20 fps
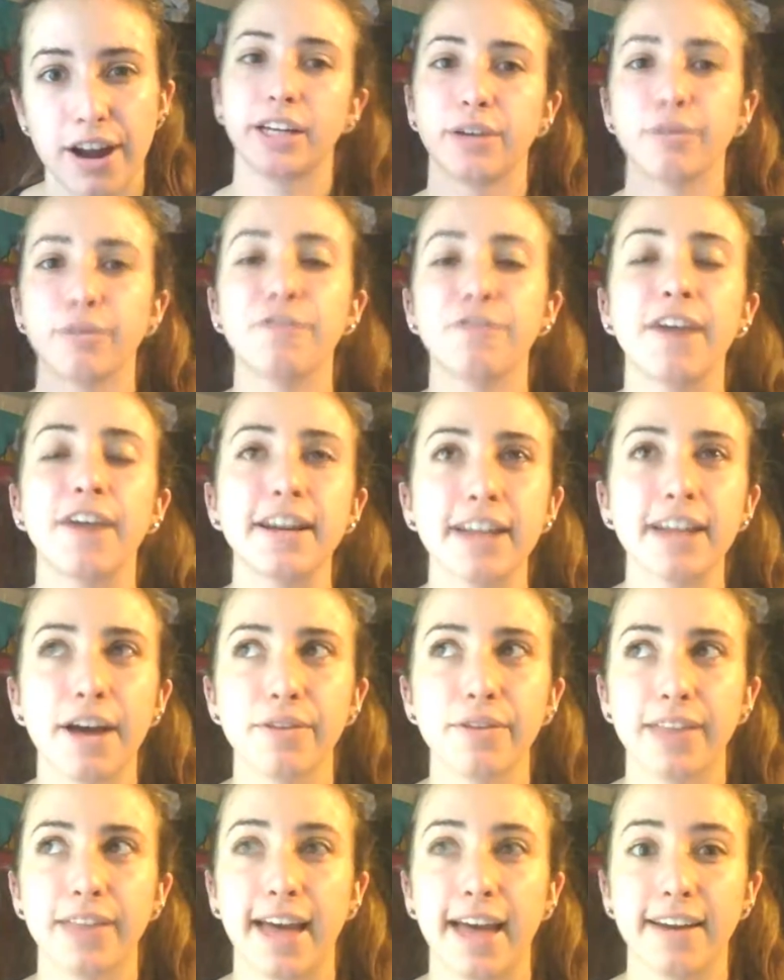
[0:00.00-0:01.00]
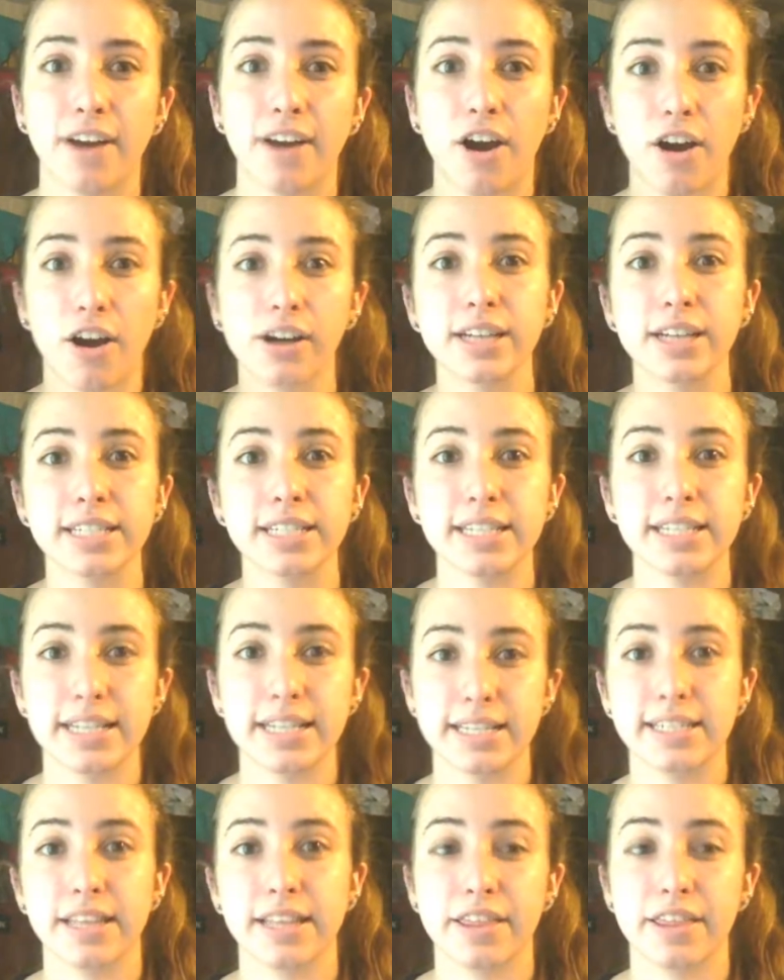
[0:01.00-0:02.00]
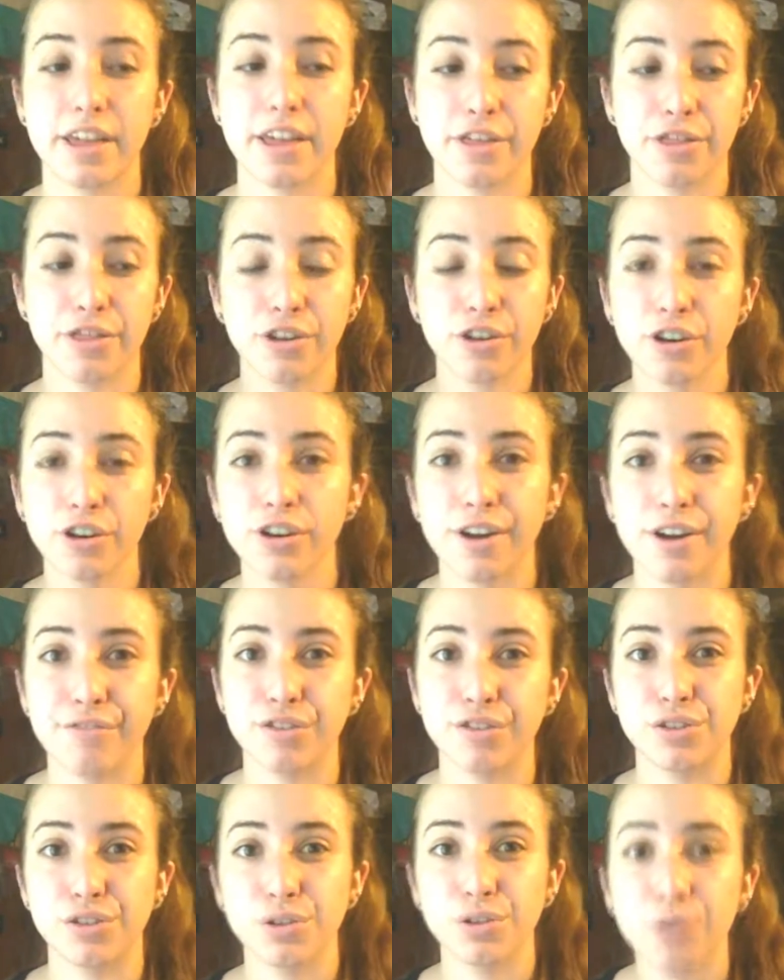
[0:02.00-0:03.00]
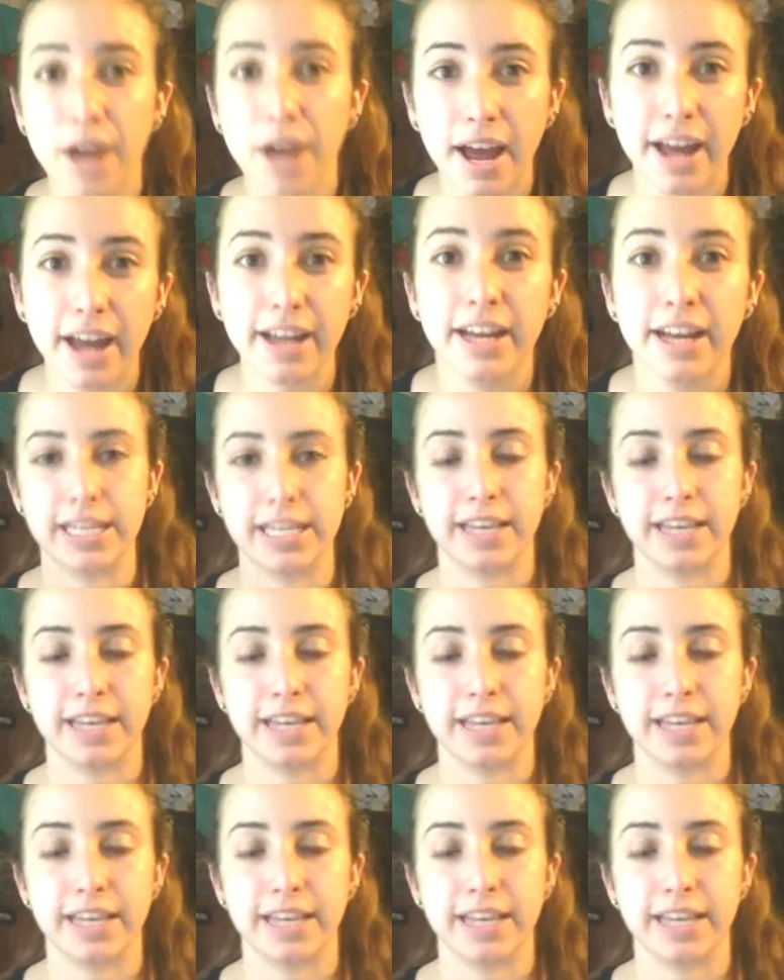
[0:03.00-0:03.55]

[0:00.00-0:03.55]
We find out that August is the third of the Sunai,